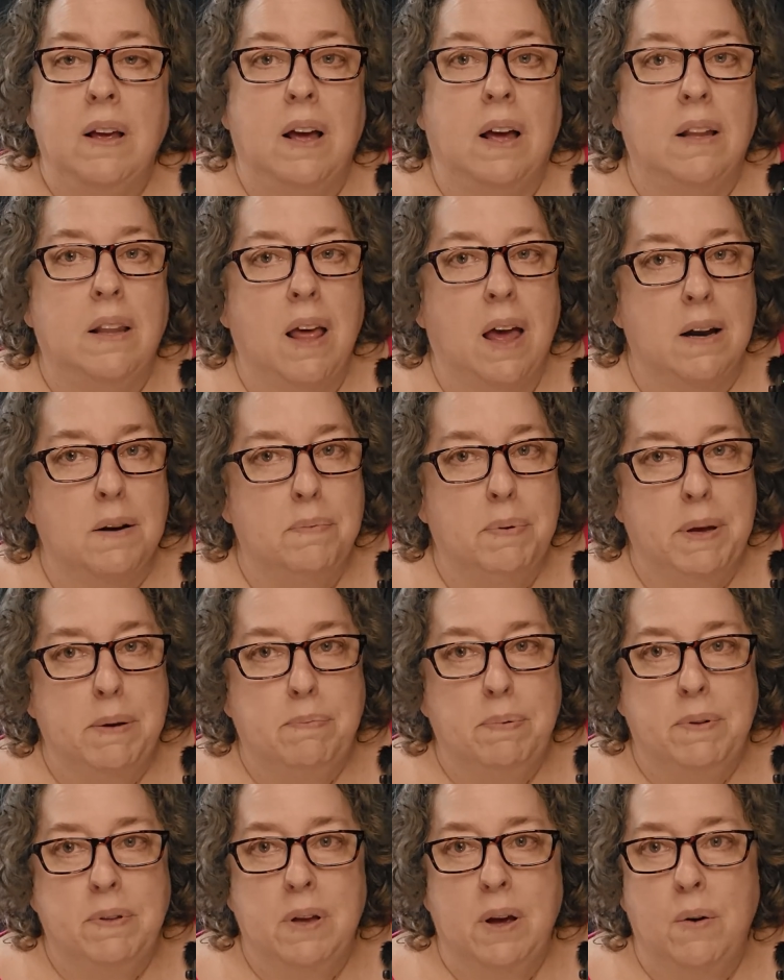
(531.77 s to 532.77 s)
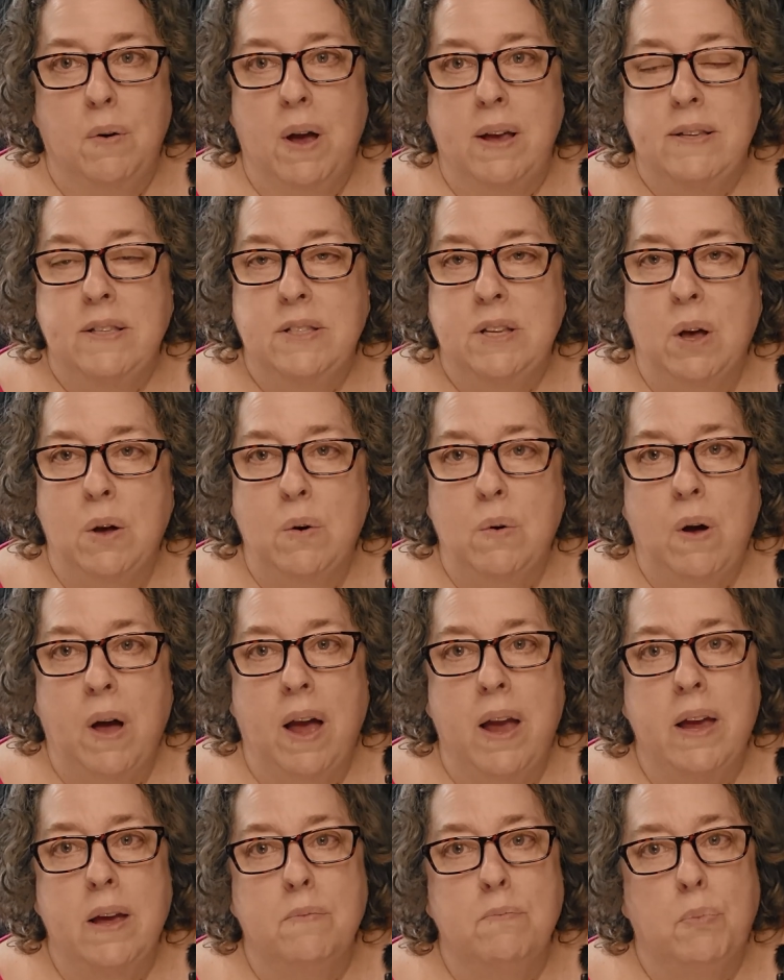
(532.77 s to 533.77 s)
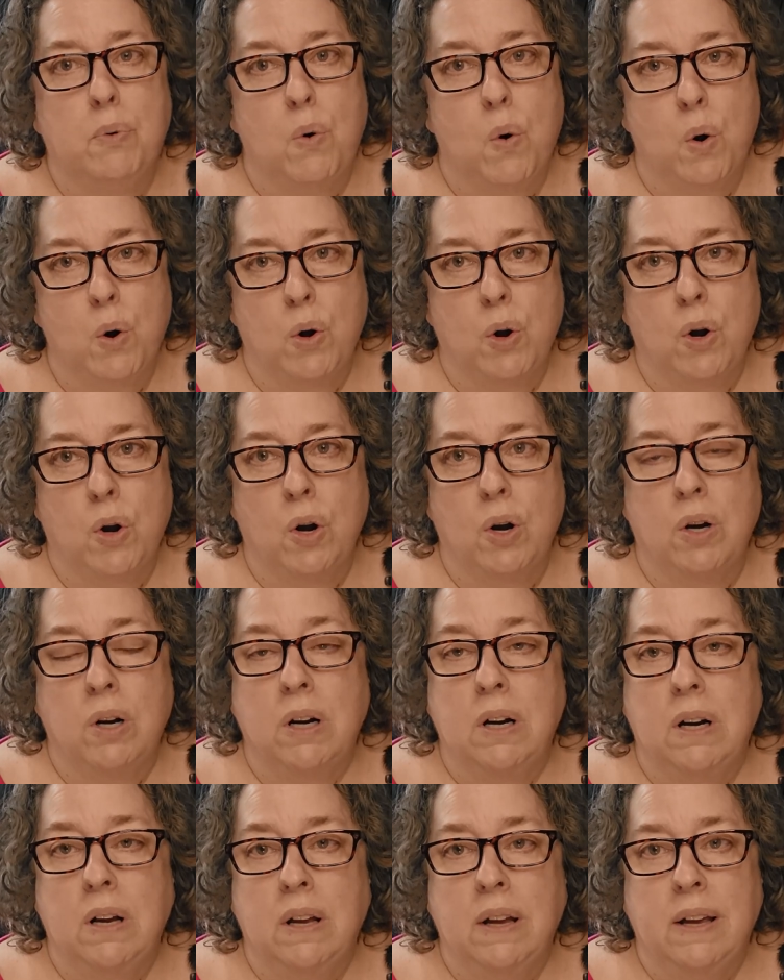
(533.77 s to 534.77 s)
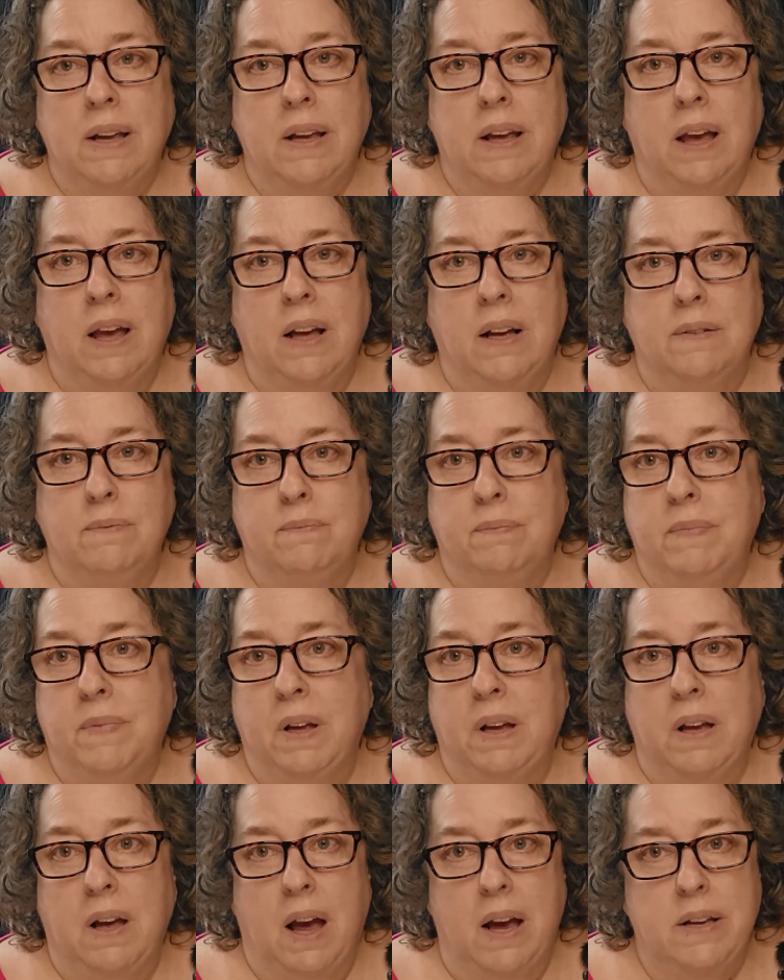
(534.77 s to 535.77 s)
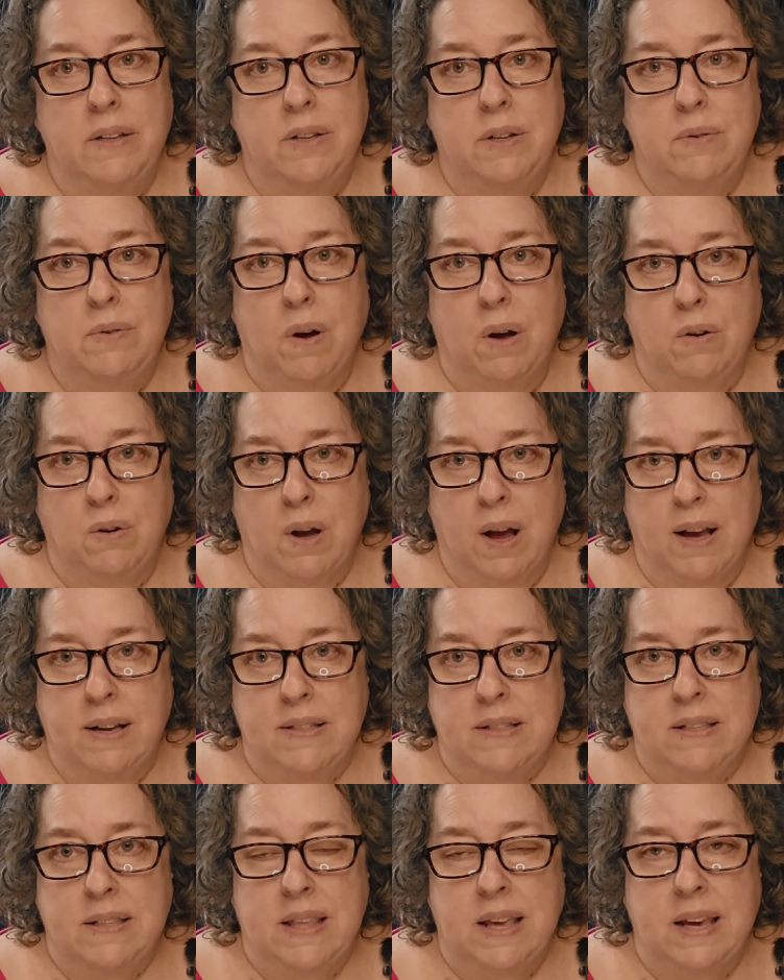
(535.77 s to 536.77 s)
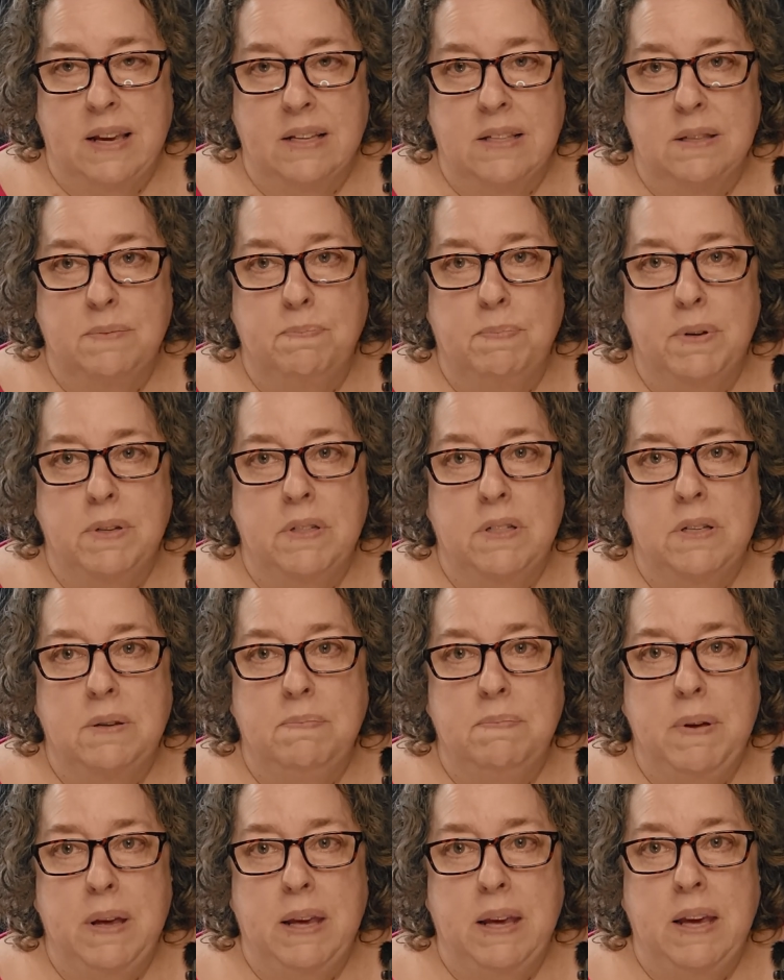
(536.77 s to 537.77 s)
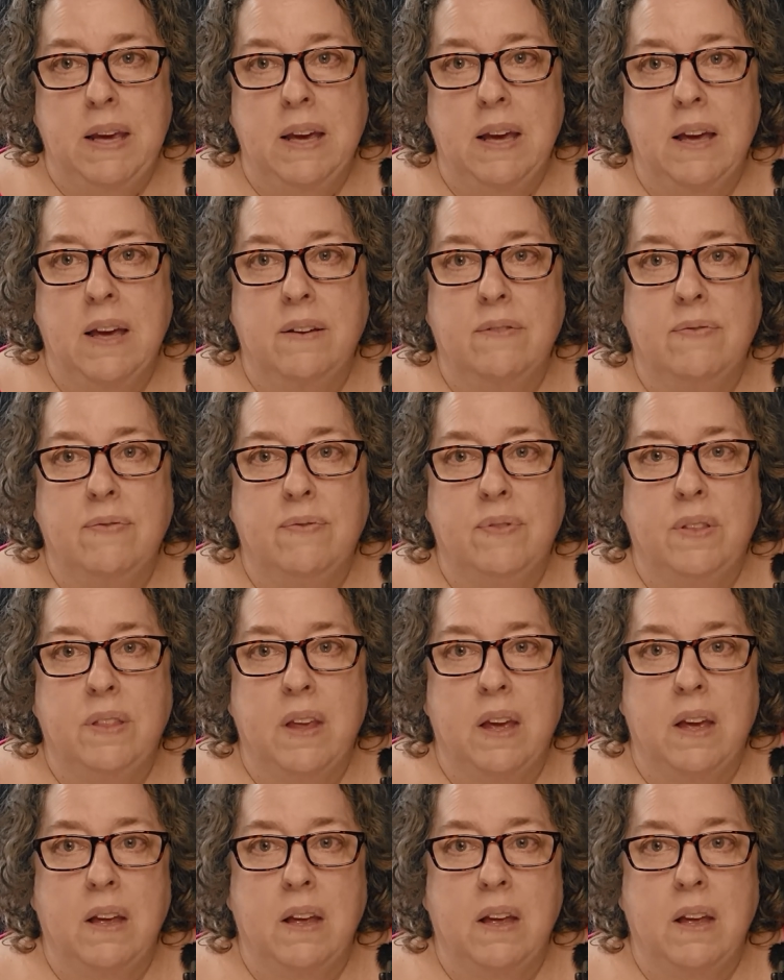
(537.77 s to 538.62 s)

A lot of people know I sew. I embroider. I do all kinds of things. But to me, if